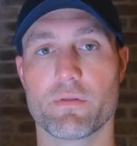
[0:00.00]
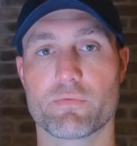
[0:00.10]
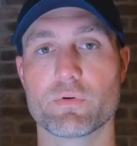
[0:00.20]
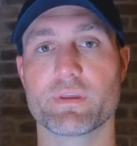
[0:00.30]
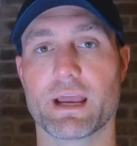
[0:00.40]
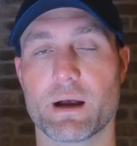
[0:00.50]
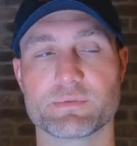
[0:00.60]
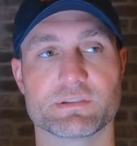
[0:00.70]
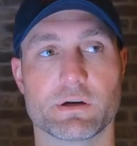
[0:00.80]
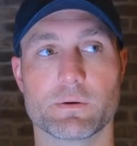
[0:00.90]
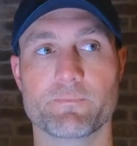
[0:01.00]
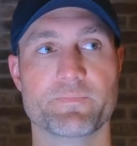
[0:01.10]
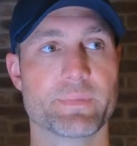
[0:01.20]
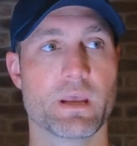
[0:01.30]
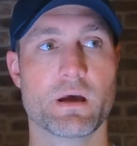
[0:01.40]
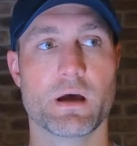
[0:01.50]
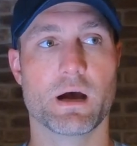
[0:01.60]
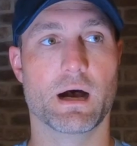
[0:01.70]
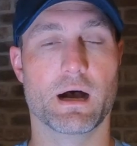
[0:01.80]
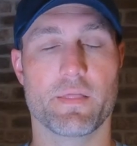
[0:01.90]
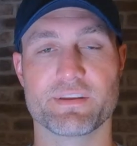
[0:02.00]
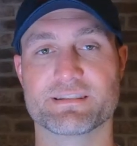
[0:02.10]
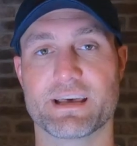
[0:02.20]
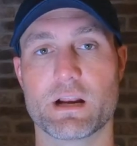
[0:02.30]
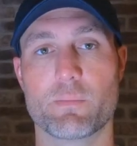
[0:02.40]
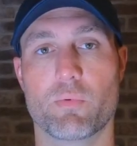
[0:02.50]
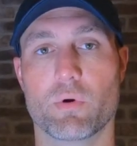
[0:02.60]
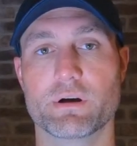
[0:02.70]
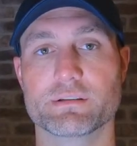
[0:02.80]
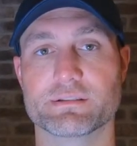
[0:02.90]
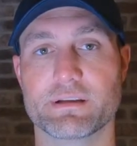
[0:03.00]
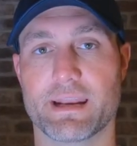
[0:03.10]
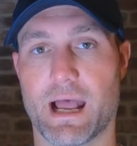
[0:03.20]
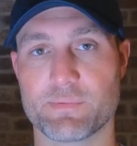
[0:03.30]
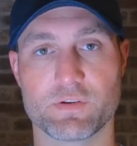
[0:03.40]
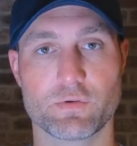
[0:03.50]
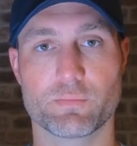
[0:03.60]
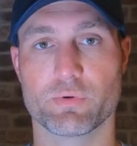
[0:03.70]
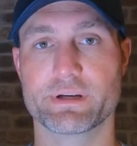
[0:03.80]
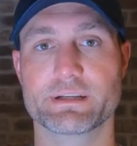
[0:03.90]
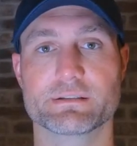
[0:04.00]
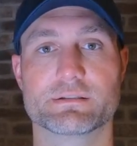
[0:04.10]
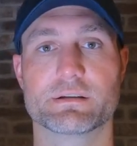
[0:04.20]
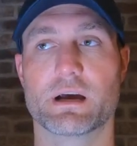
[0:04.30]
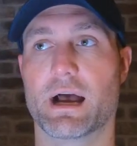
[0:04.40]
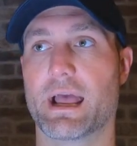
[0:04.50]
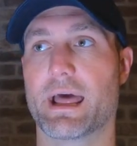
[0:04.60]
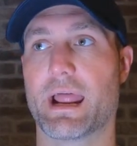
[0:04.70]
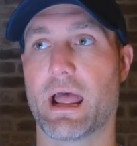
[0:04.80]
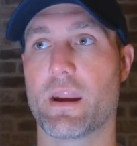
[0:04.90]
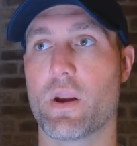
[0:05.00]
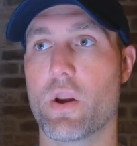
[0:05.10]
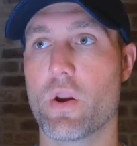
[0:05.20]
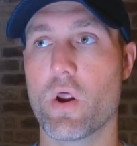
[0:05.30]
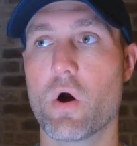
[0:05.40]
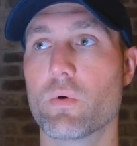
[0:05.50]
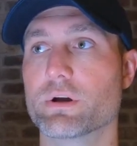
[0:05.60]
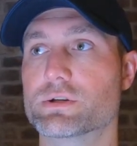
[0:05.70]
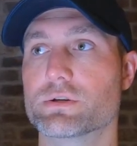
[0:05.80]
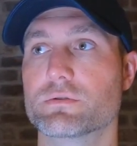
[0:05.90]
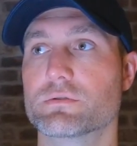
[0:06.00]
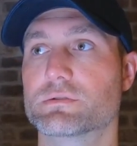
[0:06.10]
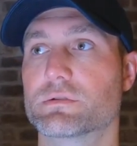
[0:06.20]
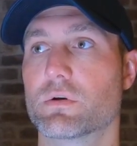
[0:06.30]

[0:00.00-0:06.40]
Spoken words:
through the app. So The setup was an absolute breeze. I had no issues